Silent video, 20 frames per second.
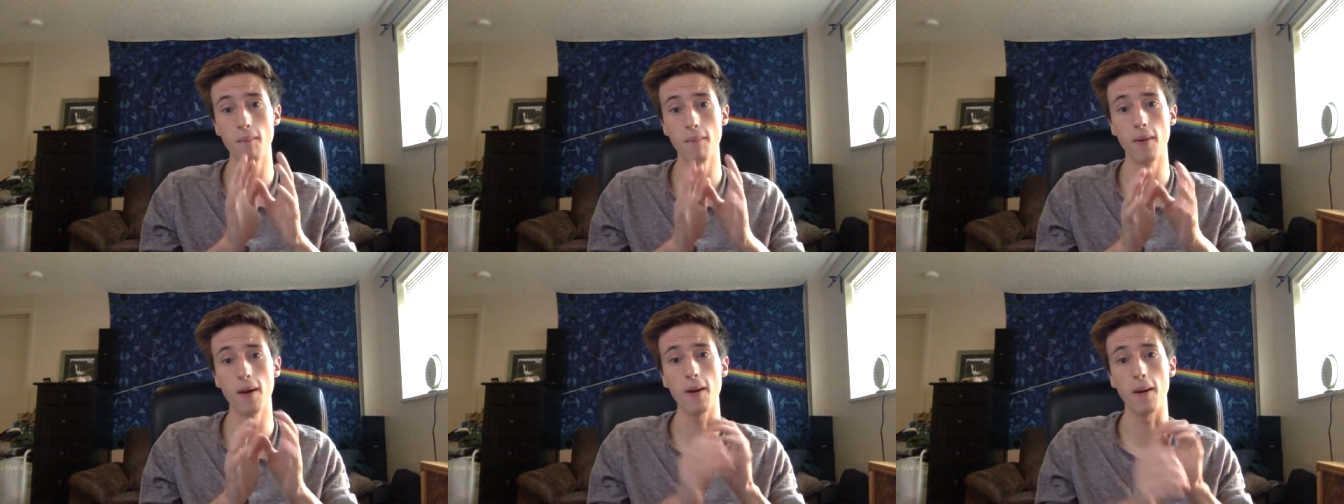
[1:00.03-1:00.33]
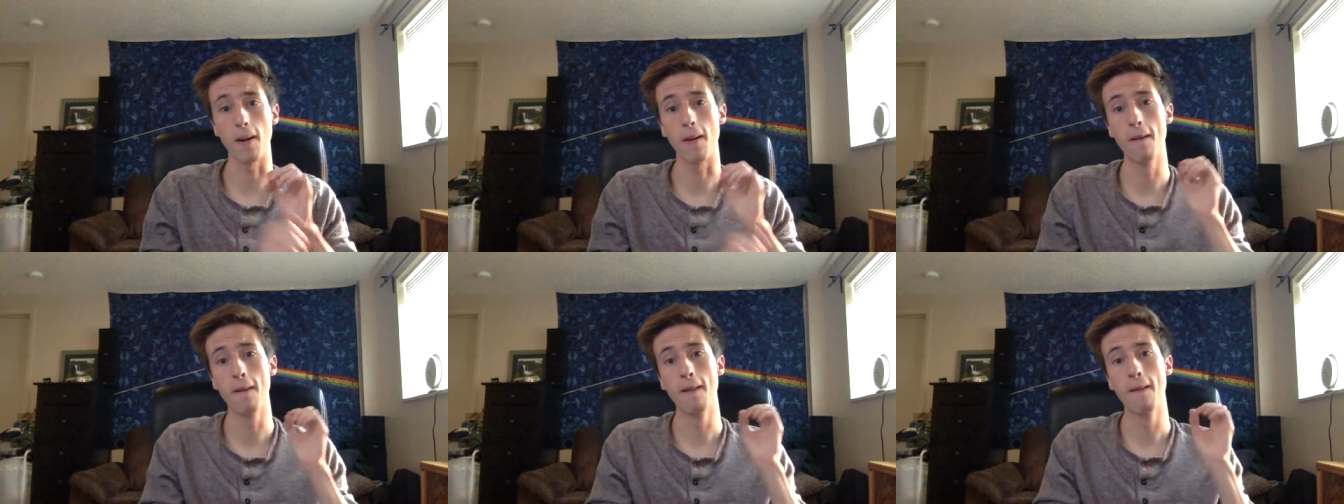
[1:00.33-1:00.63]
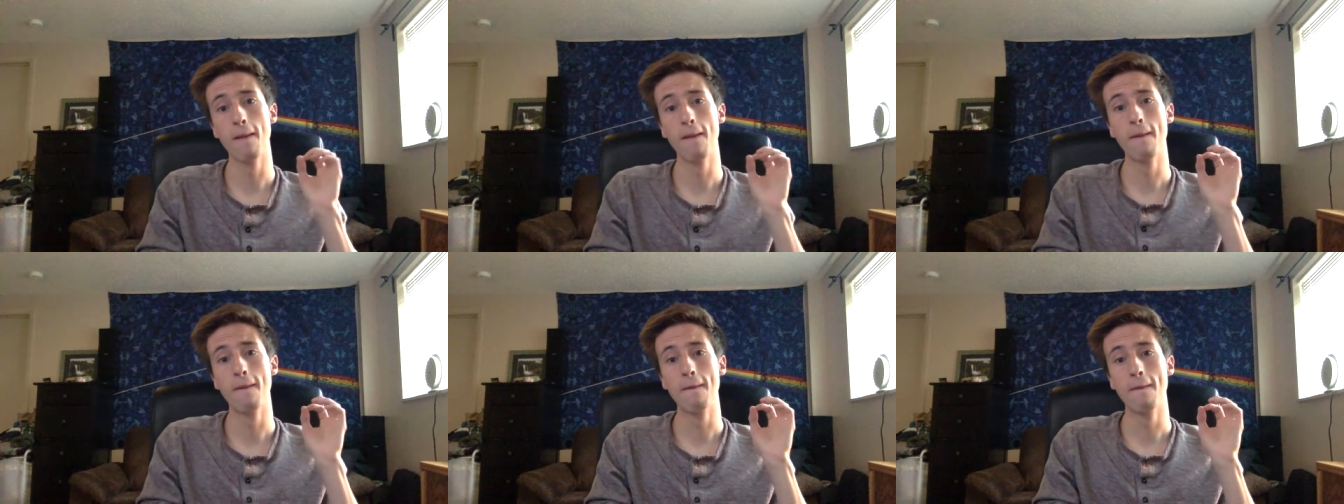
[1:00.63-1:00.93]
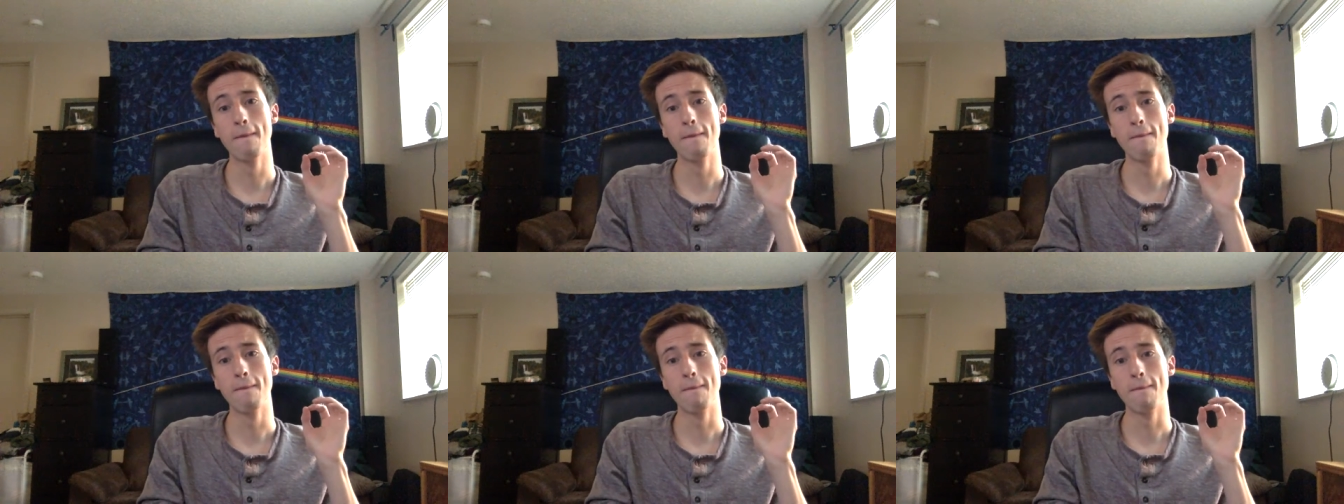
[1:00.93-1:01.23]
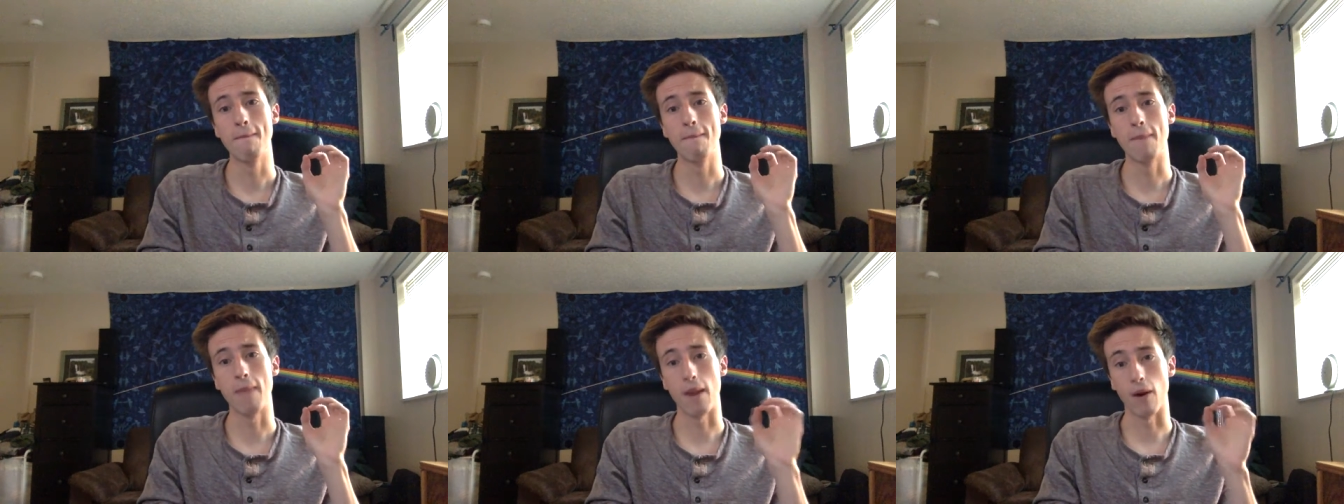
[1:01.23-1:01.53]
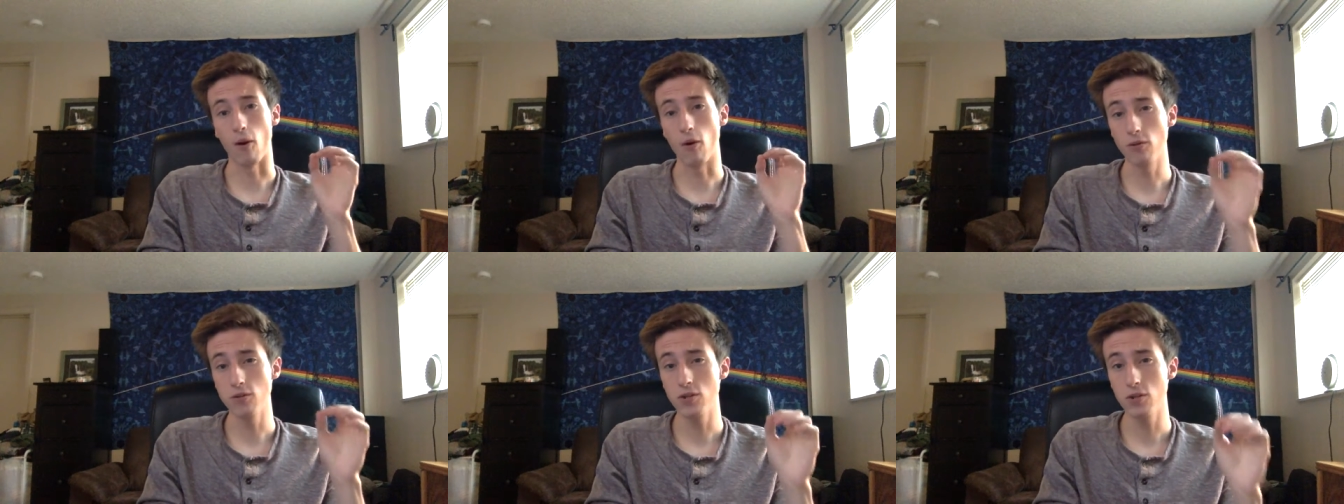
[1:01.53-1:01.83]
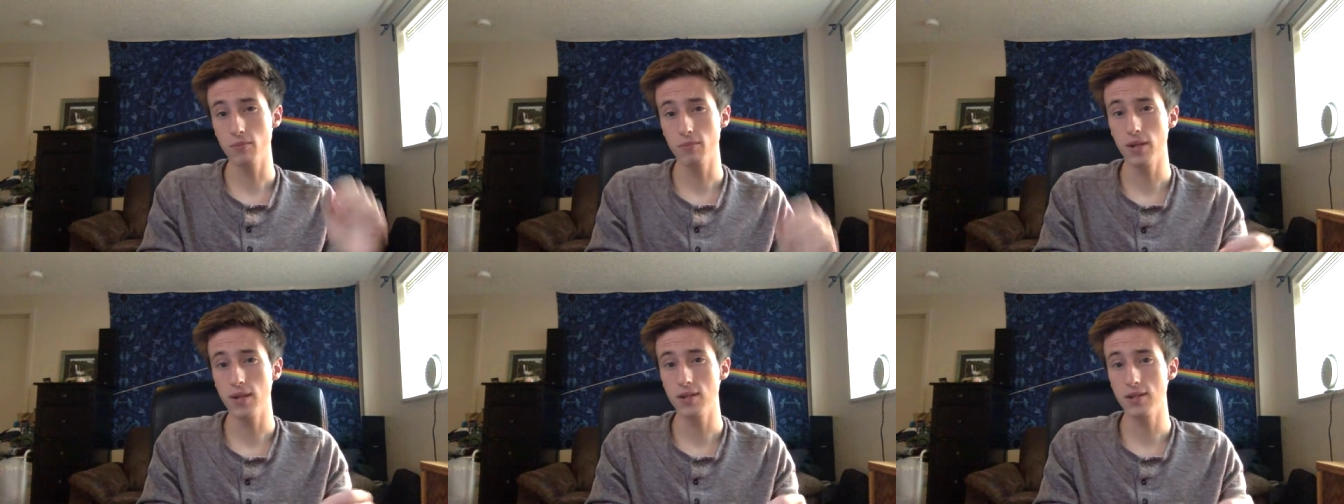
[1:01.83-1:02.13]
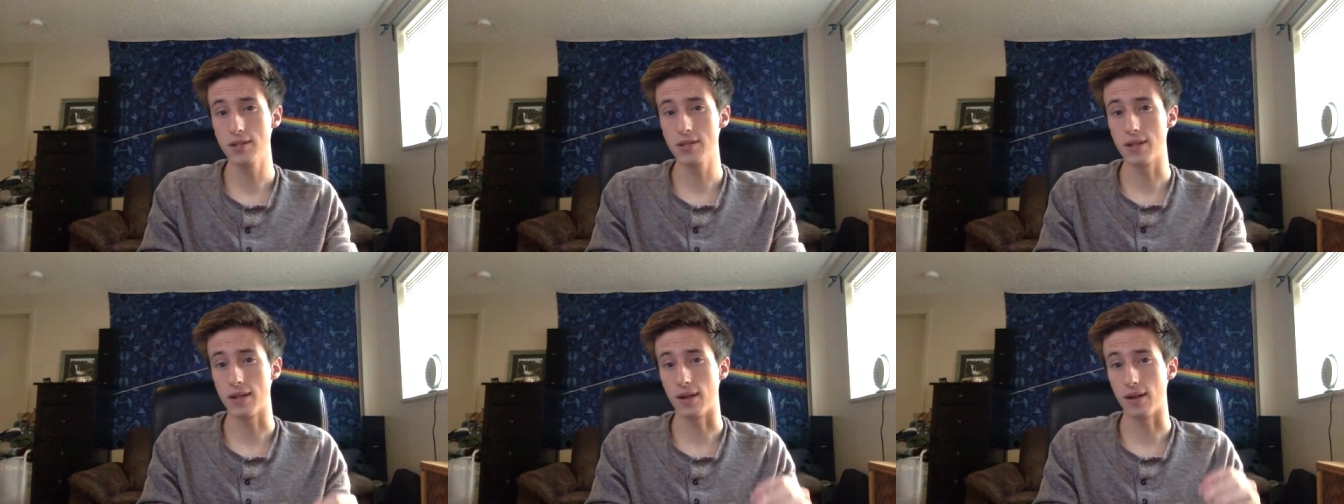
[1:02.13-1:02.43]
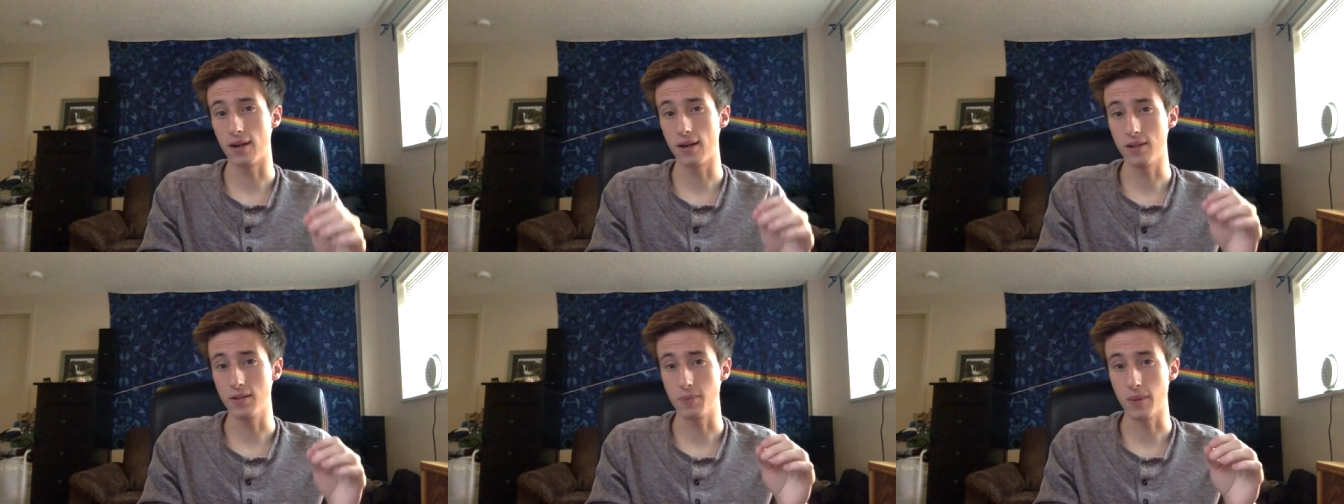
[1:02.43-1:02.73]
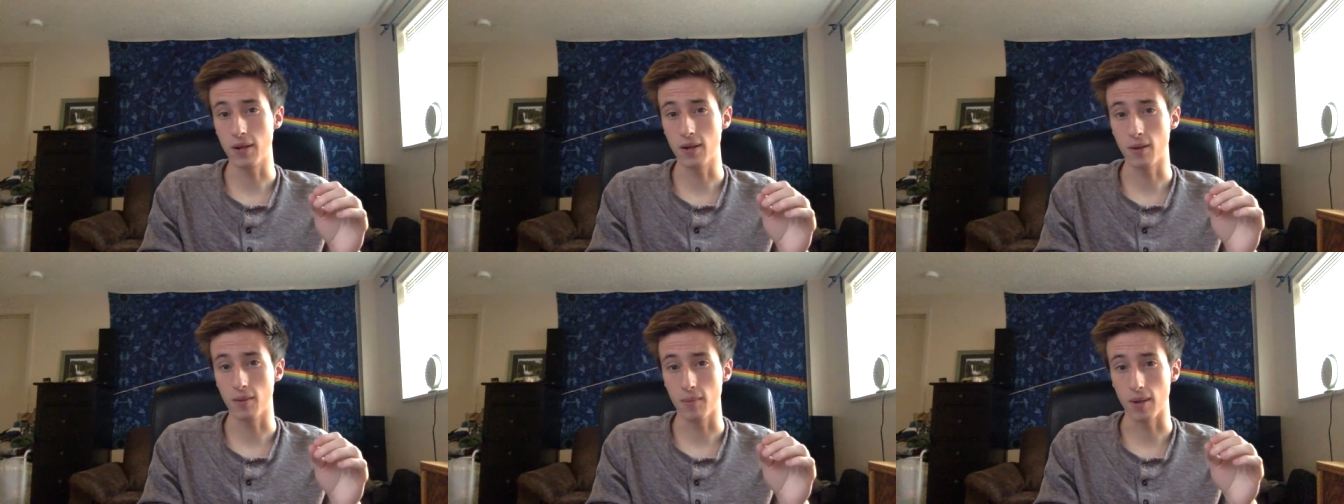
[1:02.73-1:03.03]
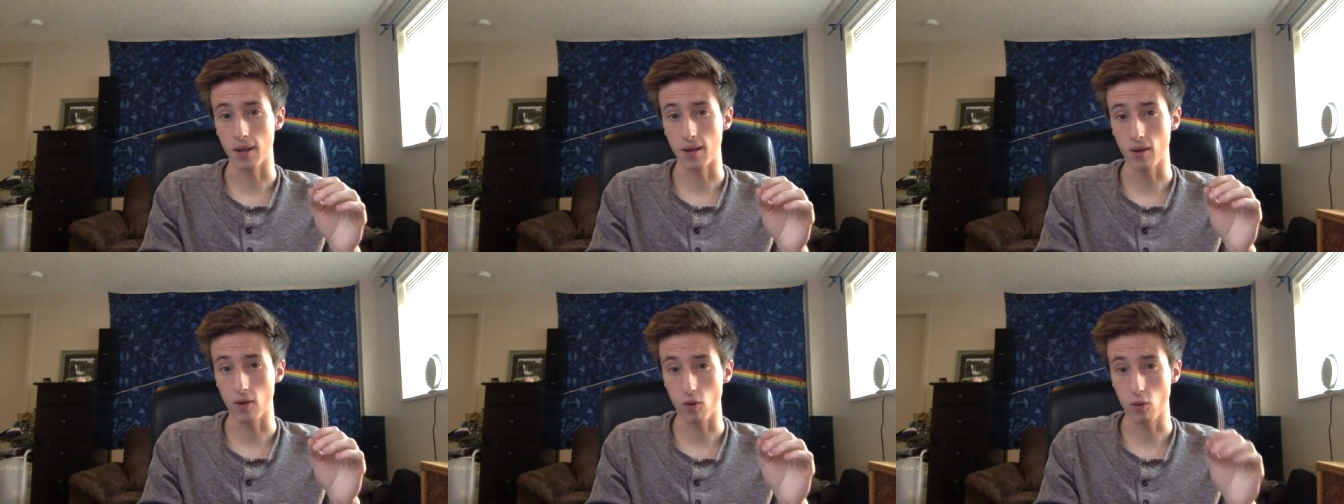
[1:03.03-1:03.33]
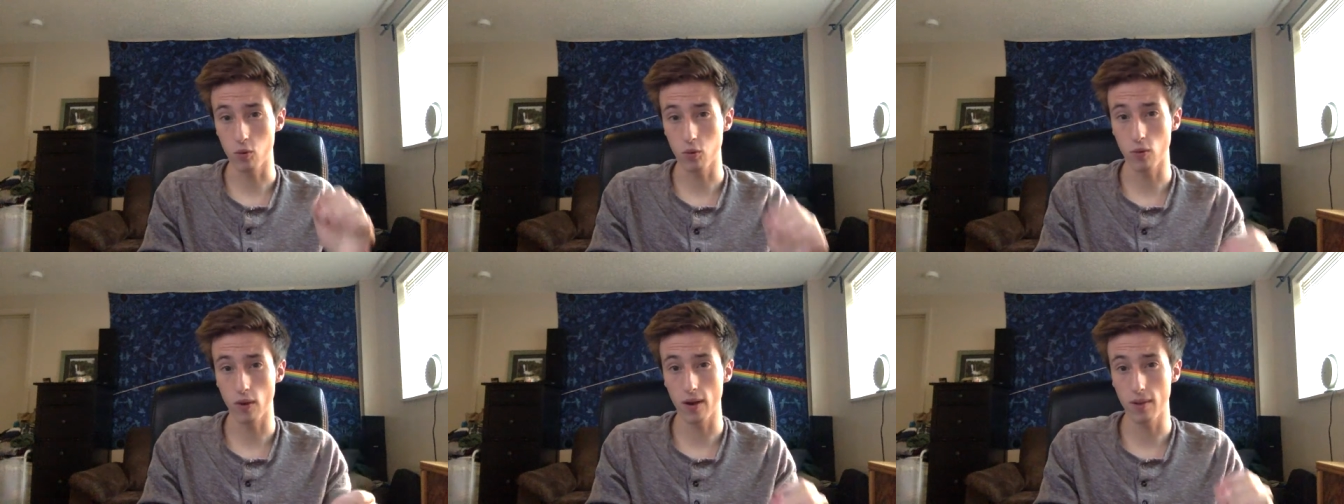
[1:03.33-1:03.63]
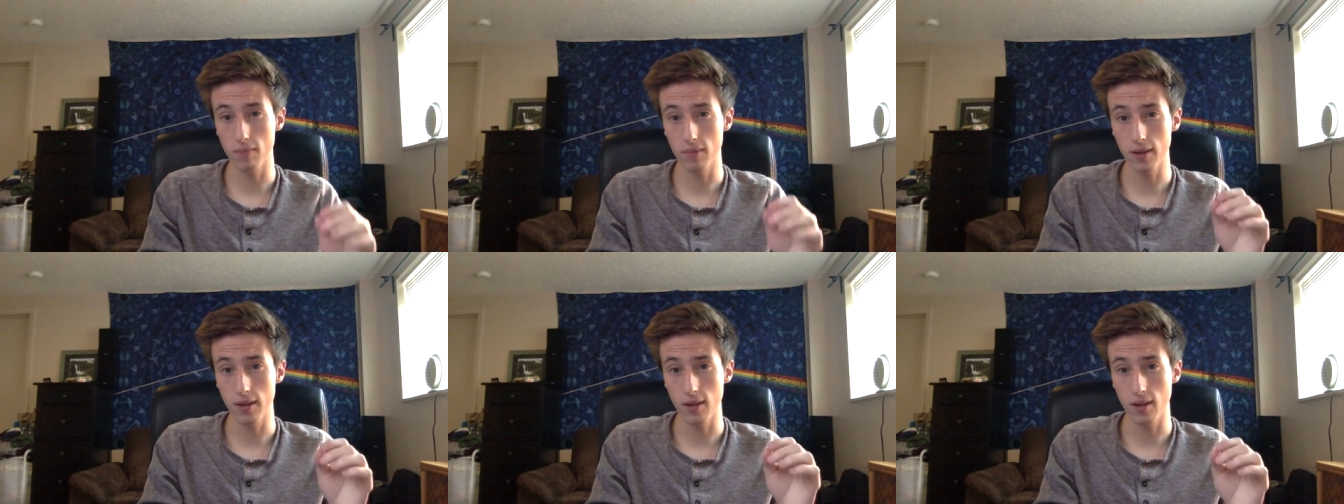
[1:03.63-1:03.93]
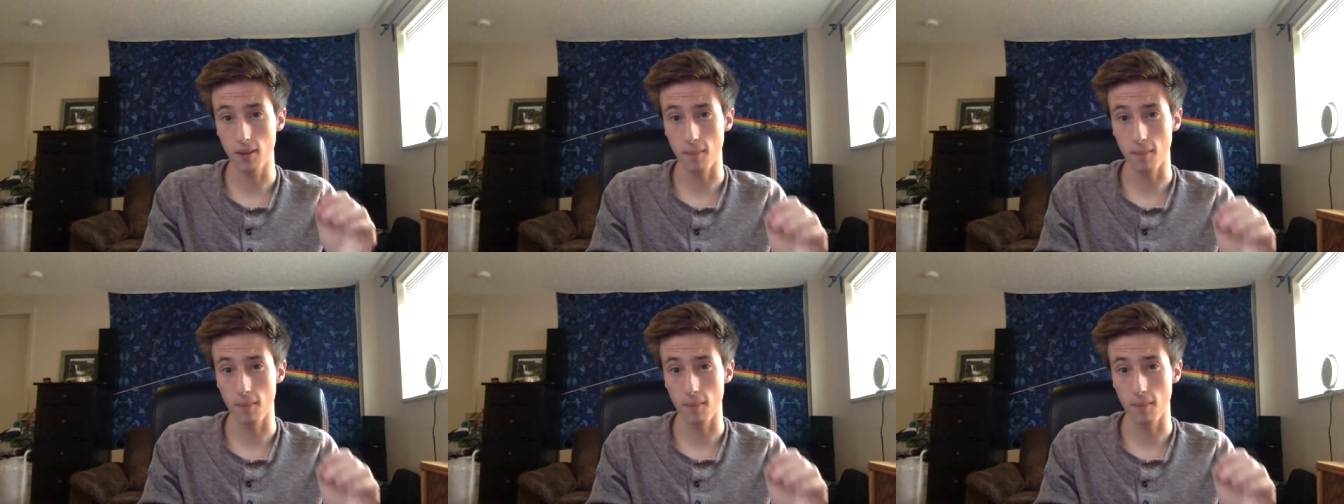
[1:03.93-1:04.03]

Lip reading: But that also means that it has become an incredibly